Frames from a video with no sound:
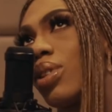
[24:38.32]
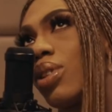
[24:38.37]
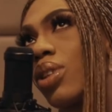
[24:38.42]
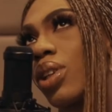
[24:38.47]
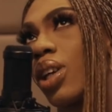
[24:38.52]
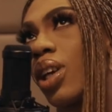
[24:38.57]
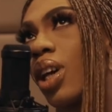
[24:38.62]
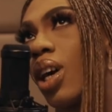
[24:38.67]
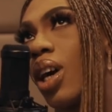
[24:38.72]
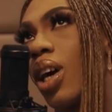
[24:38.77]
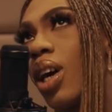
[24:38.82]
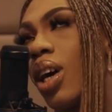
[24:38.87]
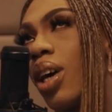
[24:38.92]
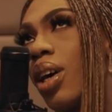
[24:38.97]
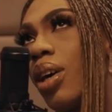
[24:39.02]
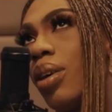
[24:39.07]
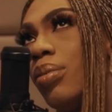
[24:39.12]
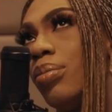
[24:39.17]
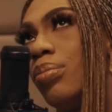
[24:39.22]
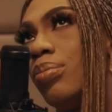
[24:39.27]
Okay,
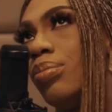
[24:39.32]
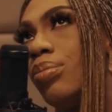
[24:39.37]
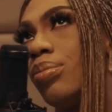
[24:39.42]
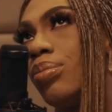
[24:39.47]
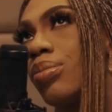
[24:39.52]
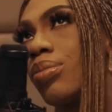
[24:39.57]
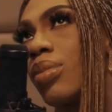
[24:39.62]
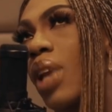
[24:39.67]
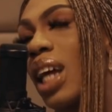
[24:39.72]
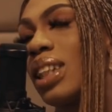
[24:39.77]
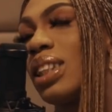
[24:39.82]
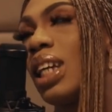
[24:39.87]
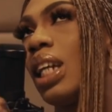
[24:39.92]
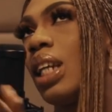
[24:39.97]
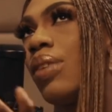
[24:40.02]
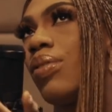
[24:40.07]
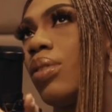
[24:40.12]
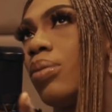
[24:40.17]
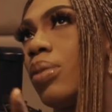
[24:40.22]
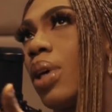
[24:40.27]
I started
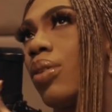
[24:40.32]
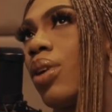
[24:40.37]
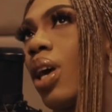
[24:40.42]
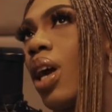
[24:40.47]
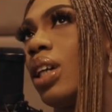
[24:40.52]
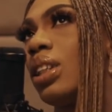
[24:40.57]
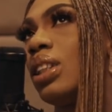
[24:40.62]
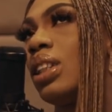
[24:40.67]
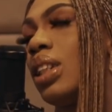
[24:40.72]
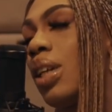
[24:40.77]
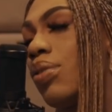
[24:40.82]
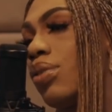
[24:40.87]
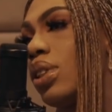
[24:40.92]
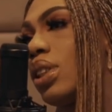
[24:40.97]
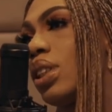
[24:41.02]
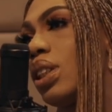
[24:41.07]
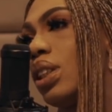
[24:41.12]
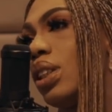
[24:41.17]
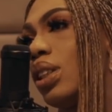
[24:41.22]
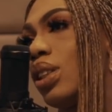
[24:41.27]
living around
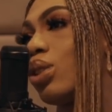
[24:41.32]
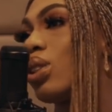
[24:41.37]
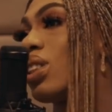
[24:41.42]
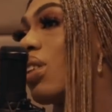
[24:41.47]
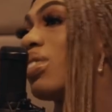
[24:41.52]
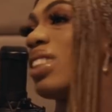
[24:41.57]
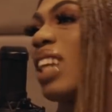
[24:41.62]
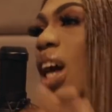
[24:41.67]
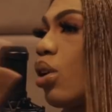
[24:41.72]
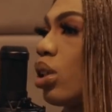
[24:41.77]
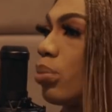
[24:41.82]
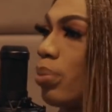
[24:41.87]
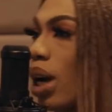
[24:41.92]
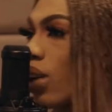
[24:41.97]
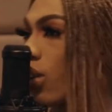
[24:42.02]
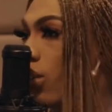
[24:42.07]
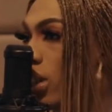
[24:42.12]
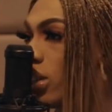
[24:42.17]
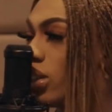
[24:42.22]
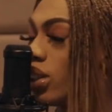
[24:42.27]
17. So 17, I was back
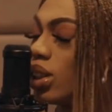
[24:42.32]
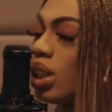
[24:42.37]
already.